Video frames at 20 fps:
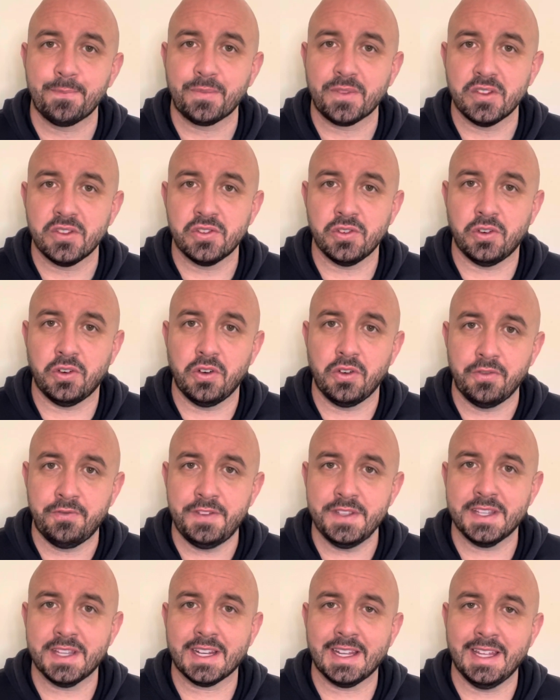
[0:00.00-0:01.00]
So
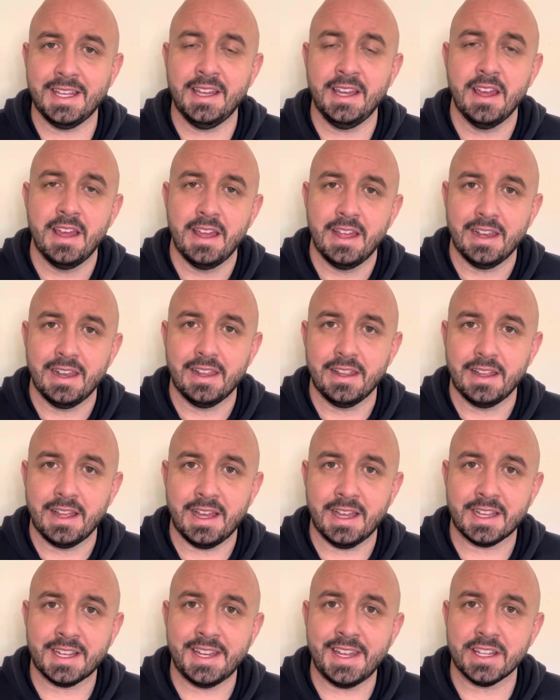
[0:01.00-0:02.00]
physically
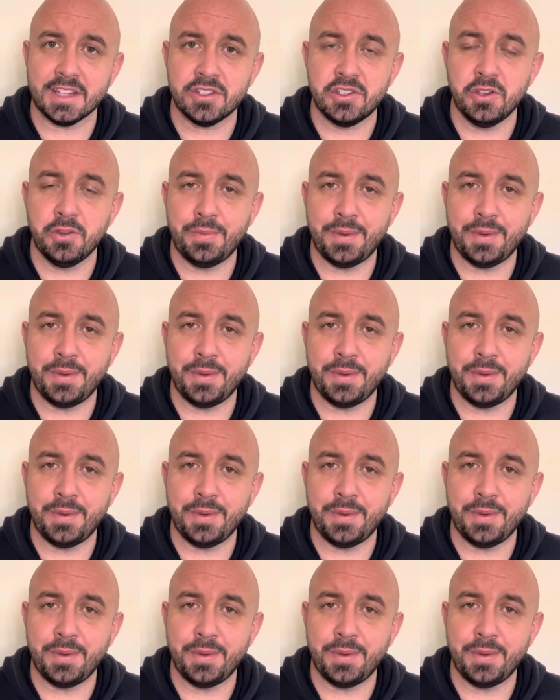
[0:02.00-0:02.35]
connect the two